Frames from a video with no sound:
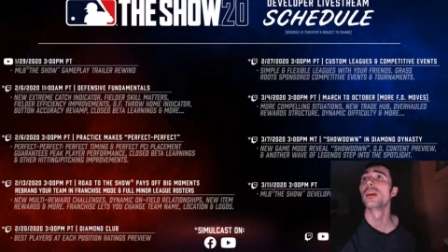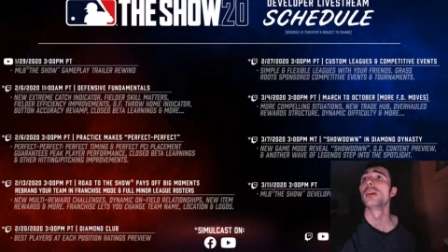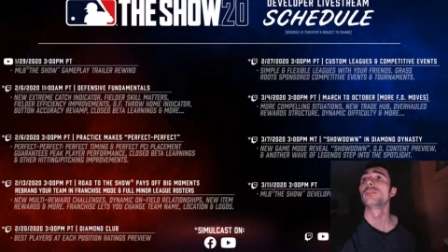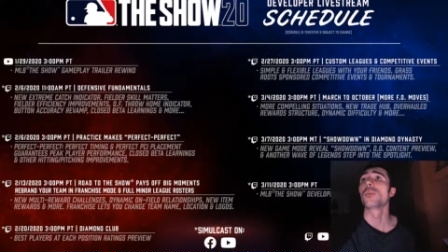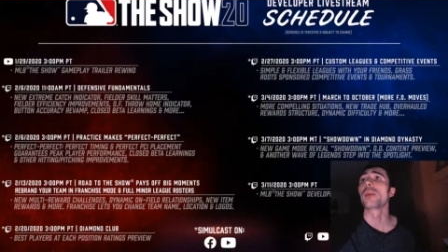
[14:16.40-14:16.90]

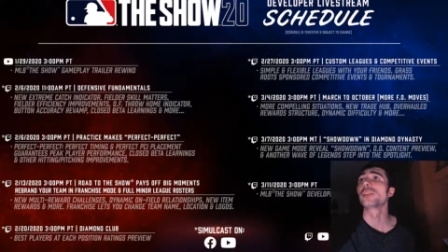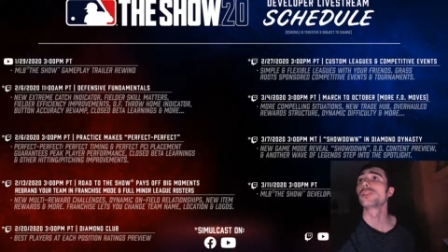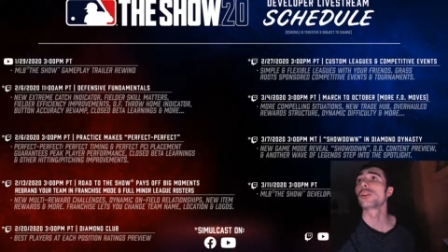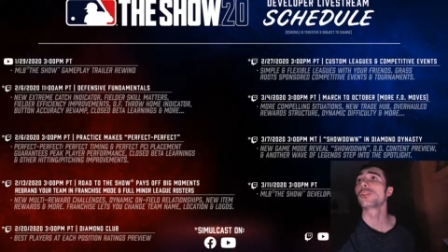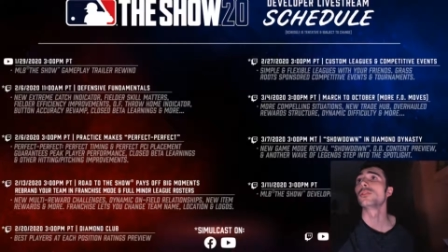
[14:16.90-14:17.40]
so make
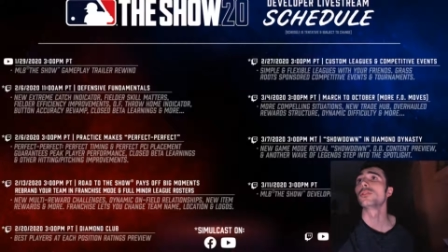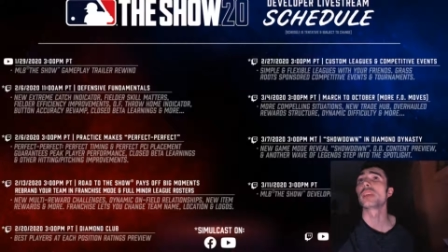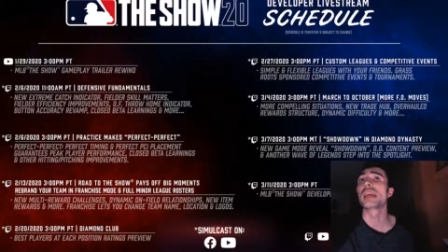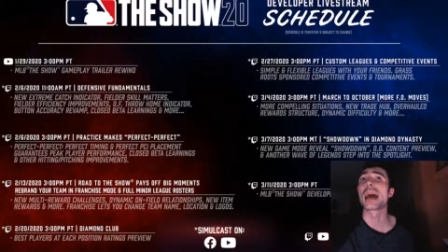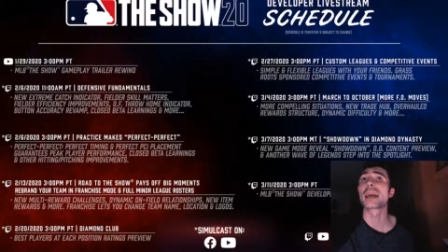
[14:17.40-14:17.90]
sure to stay
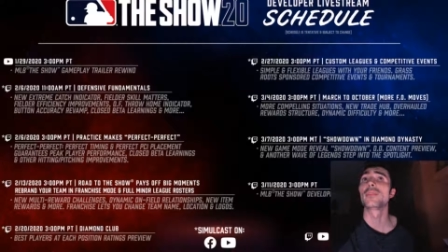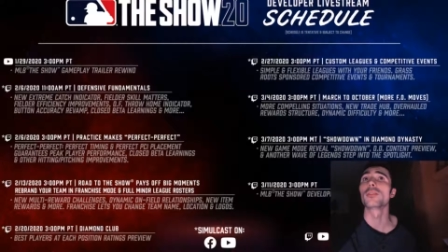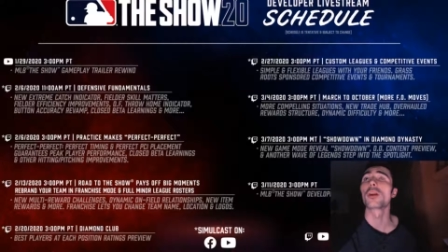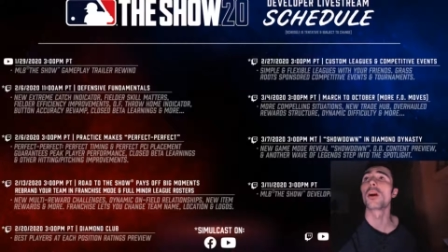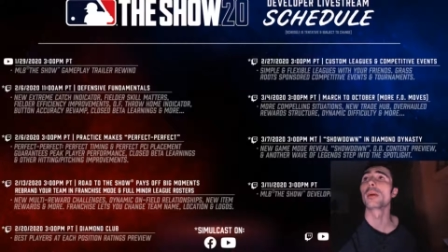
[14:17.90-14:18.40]
active with
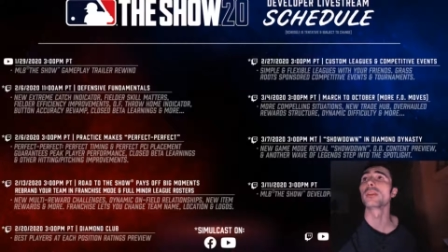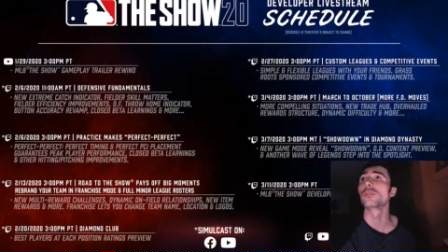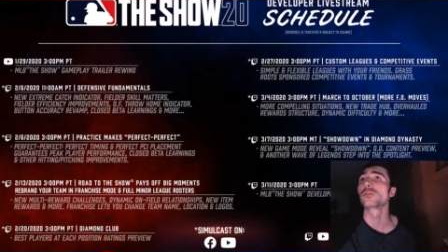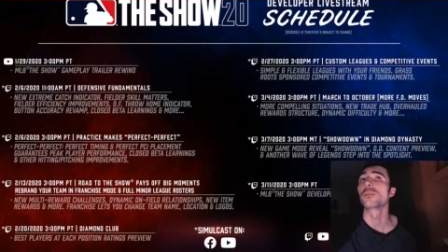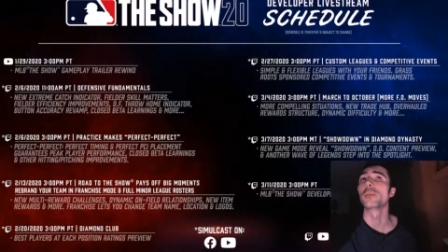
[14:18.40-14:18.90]
all my
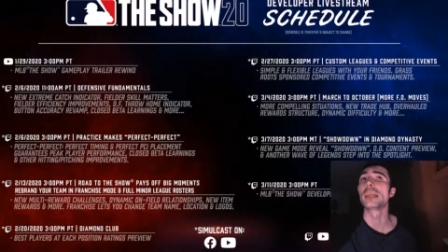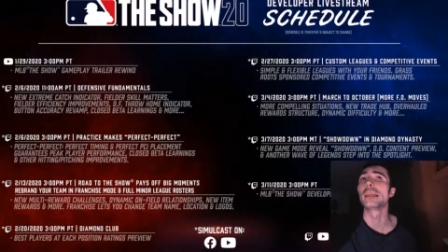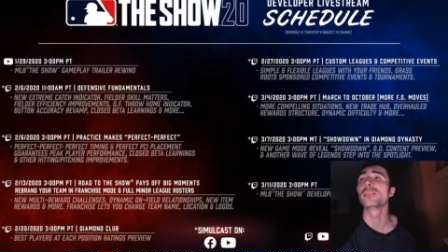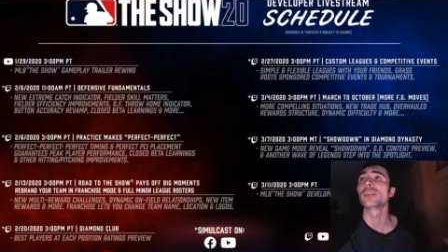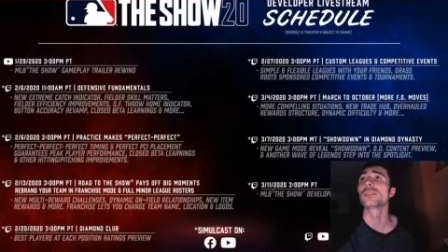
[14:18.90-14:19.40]
social
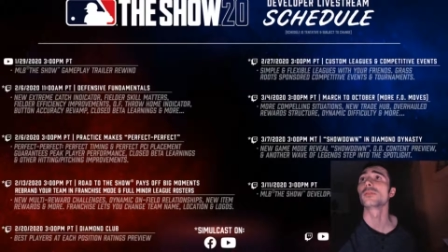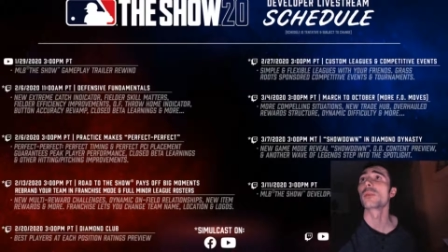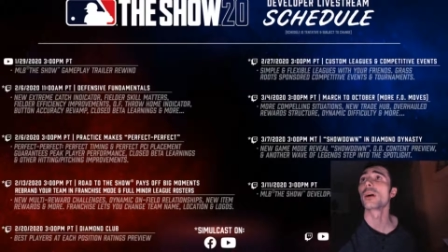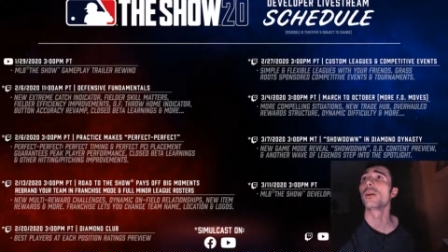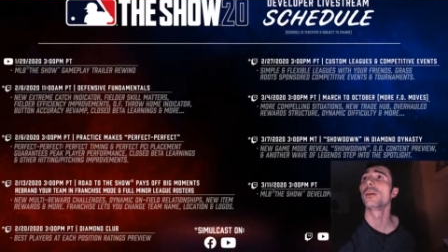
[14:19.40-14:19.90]
medias as
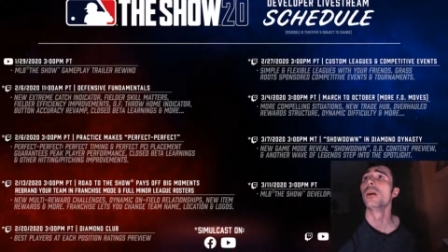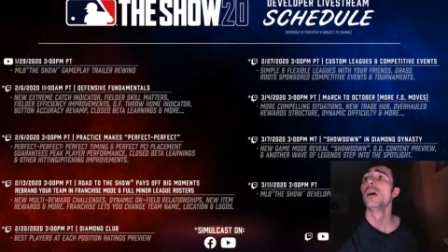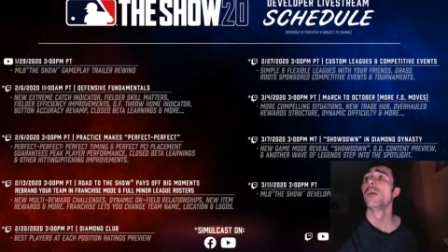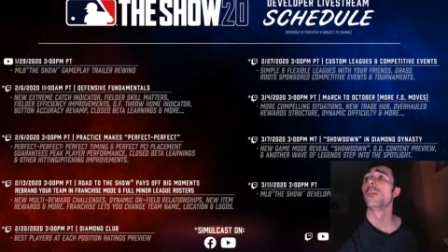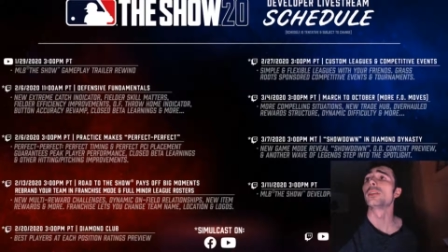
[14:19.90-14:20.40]
well.
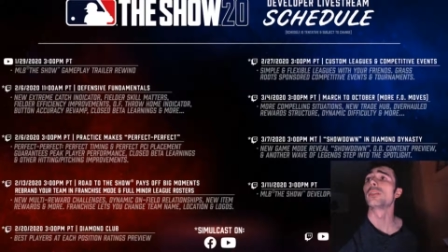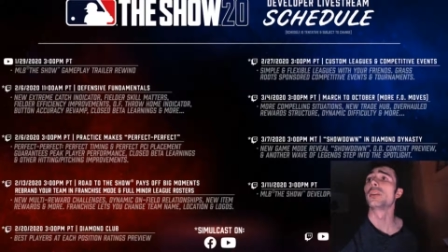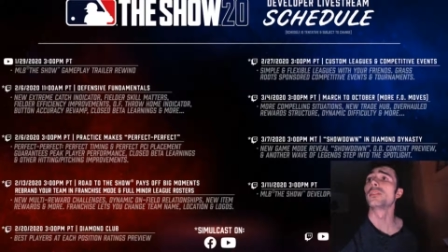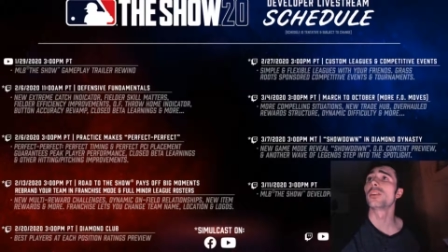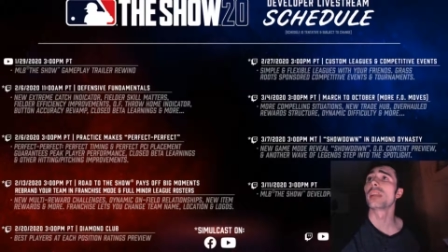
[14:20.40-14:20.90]
But uh,
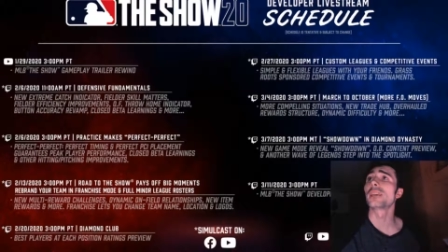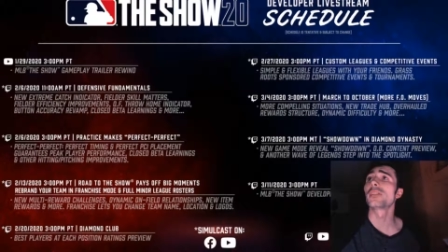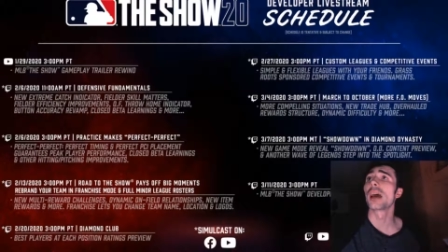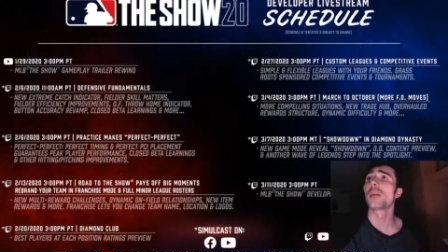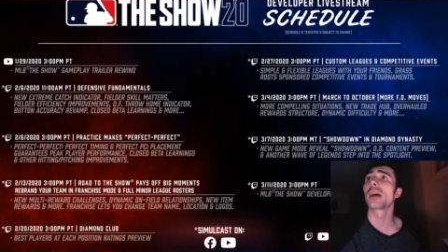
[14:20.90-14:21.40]
until next
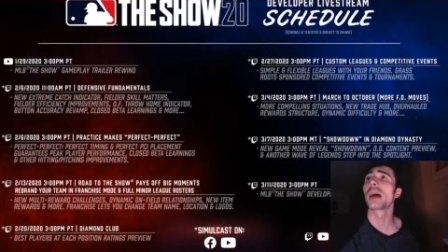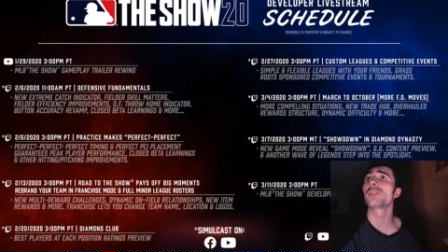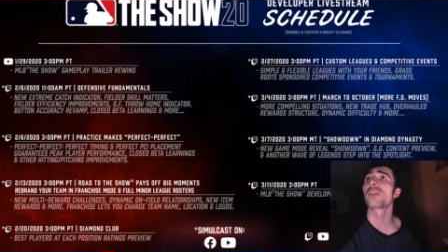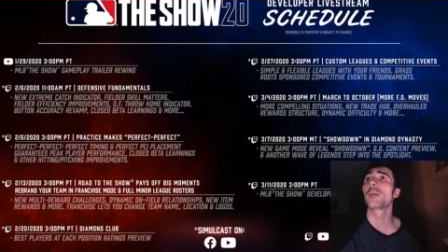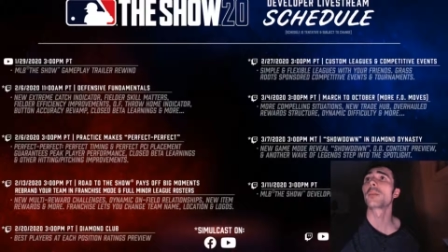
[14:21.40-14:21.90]
time, guys,
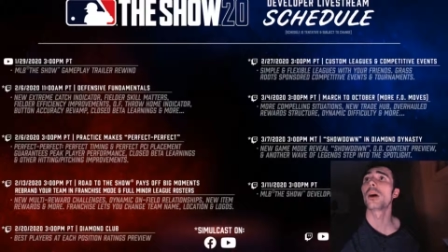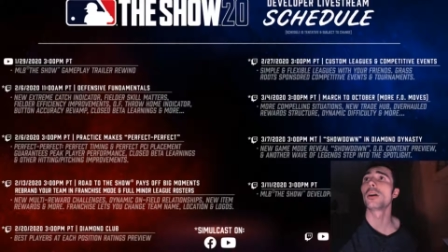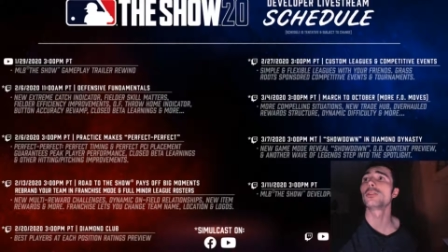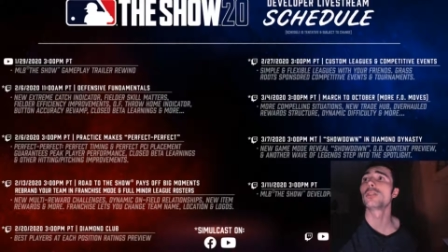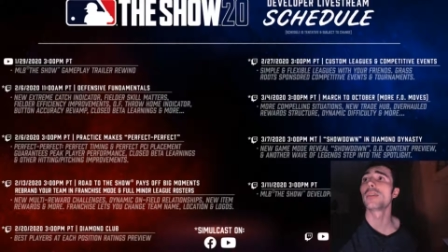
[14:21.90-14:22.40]
I'm
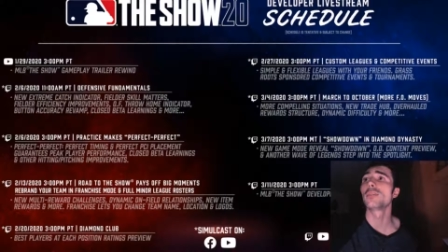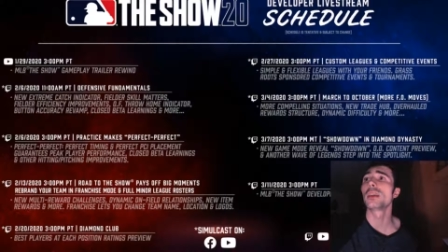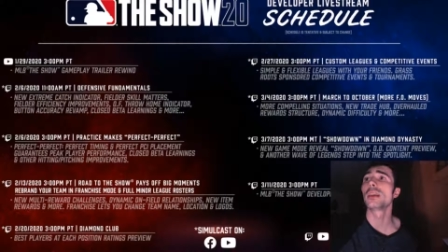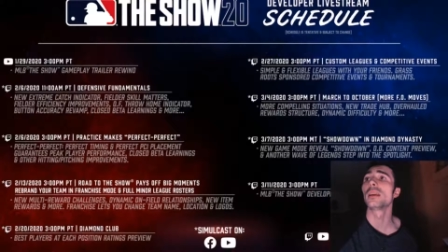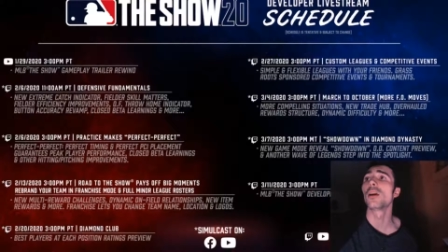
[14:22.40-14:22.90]
College
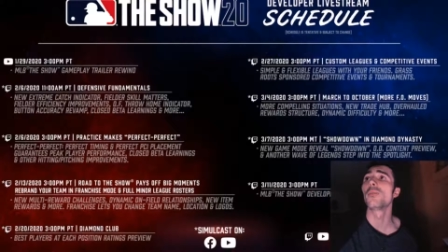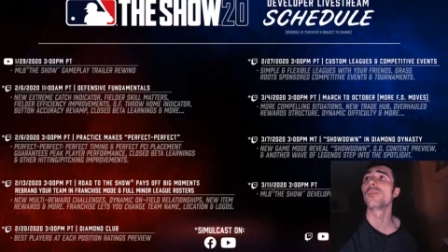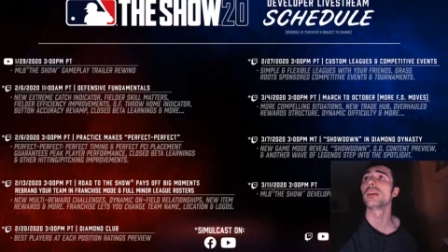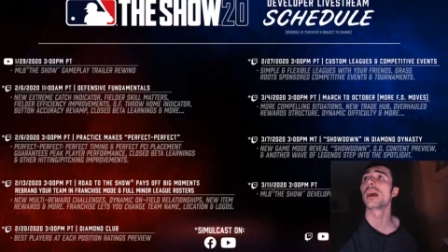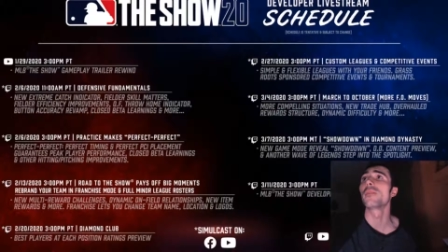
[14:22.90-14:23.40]
Lefty, and hopefully
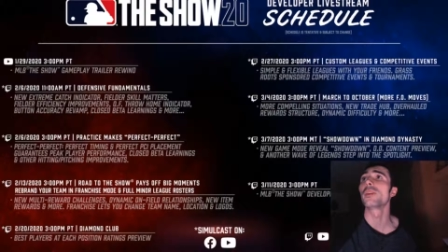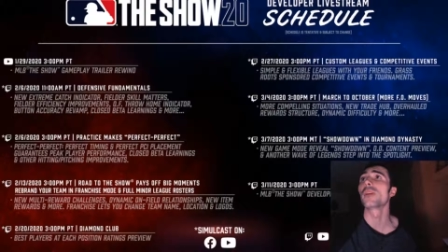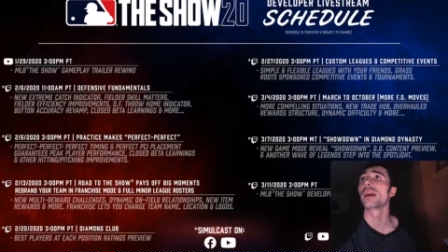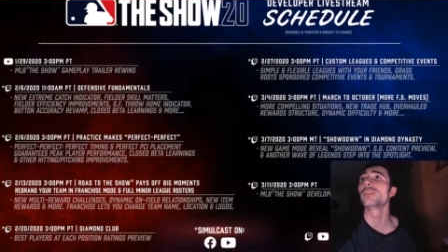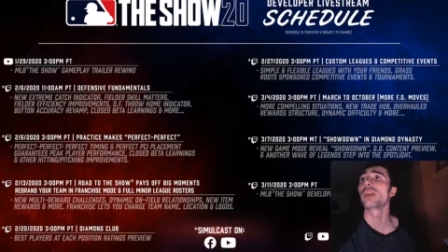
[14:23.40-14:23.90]
you have a
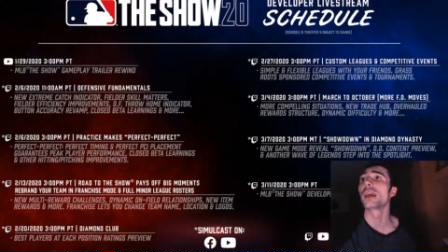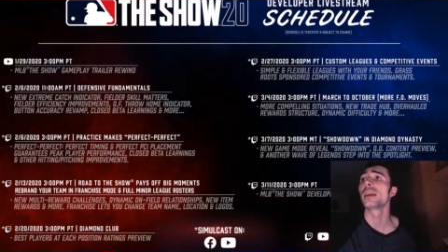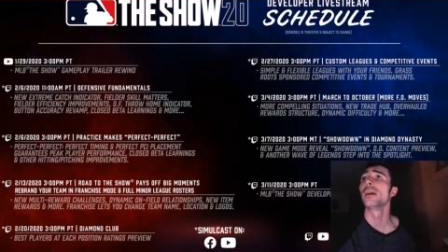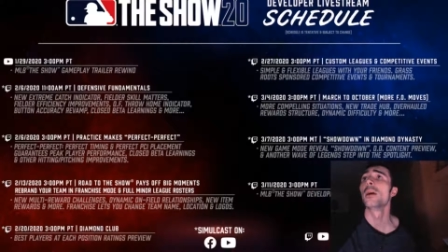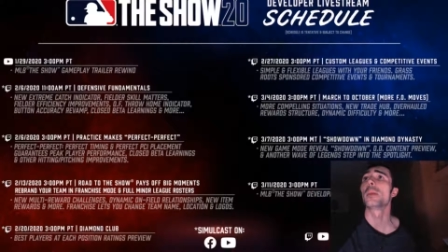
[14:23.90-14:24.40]
great day.
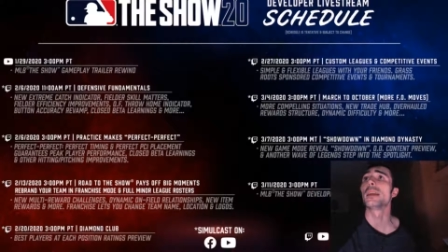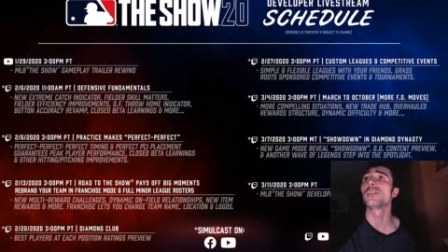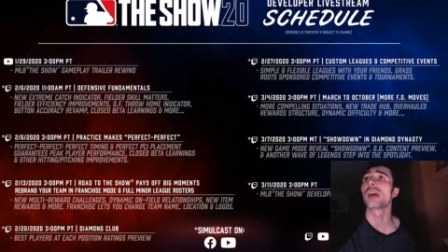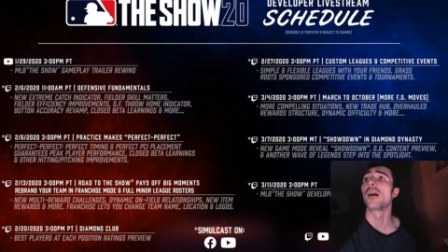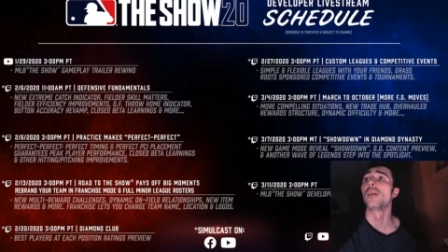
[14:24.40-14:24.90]
Peace
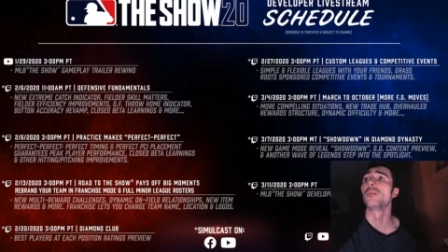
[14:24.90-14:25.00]
out.